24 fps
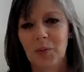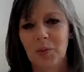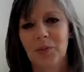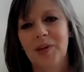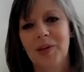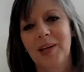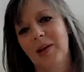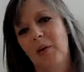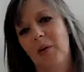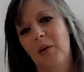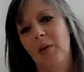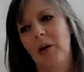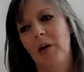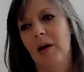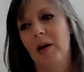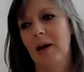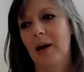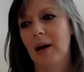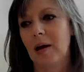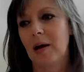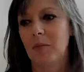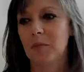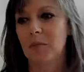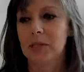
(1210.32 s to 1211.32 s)

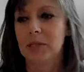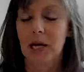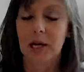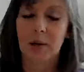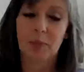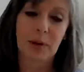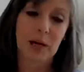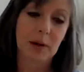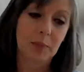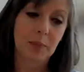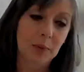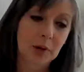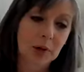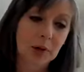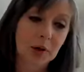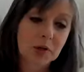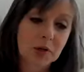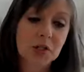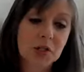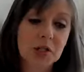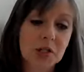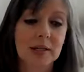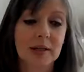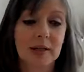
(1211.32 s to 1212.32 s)
I'm a type A
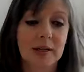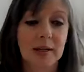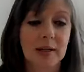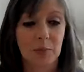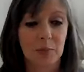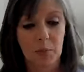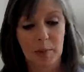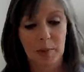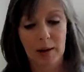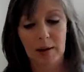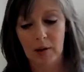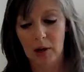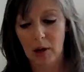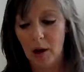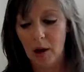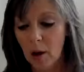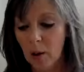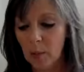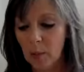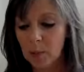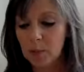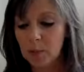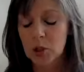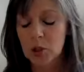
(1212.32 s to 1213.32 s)
person. I'm about
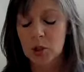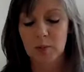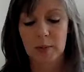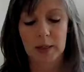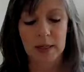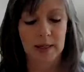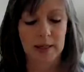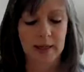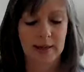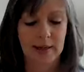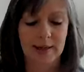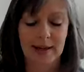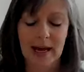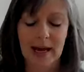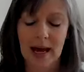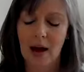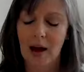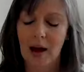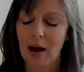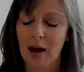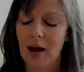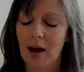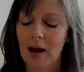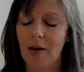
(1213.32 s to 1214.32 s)
accomplishment, and
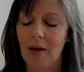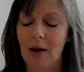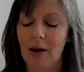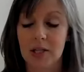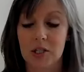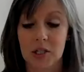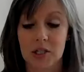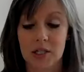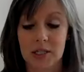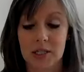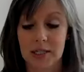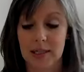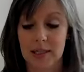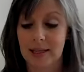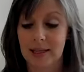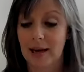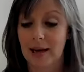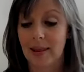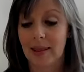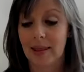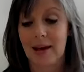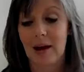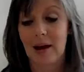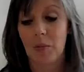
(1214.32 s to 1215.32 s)
I just
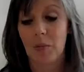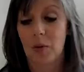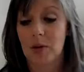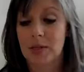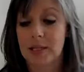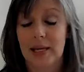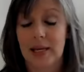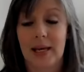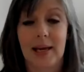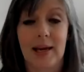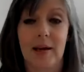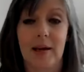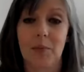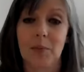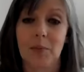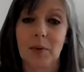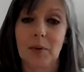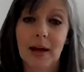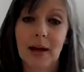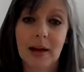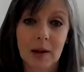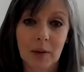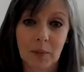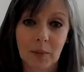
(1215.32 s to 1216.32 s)
that wasn't getting me
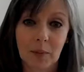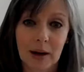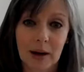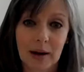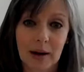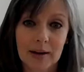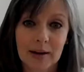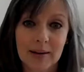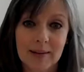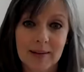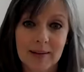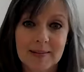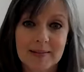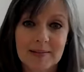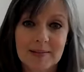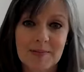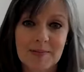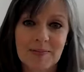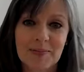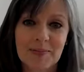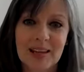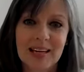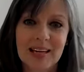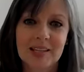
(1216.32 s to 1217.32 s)
anywhere.
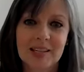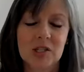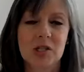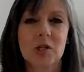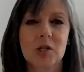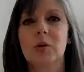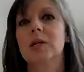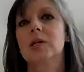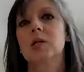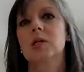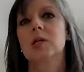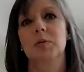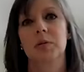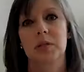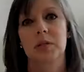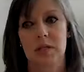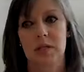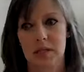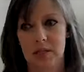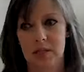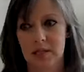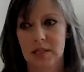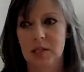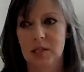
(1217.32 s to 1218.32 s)
And so this
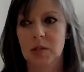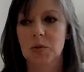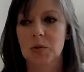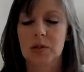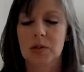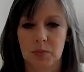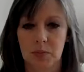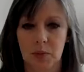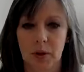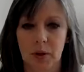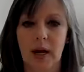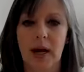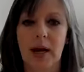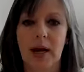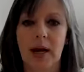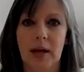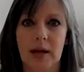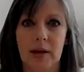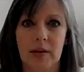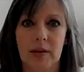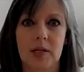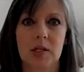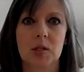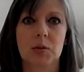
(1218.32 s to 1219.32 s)
was a
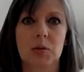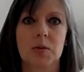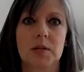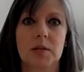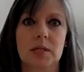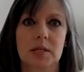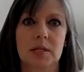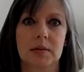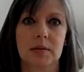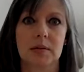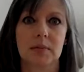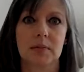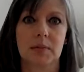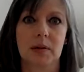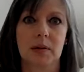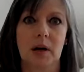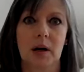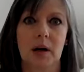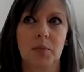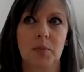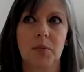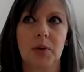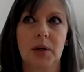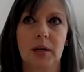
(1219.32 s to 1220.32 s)
break. This was a
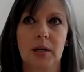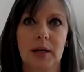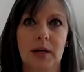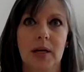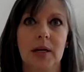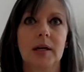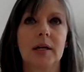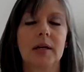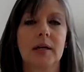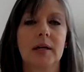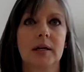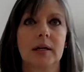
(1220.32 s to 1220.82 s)
big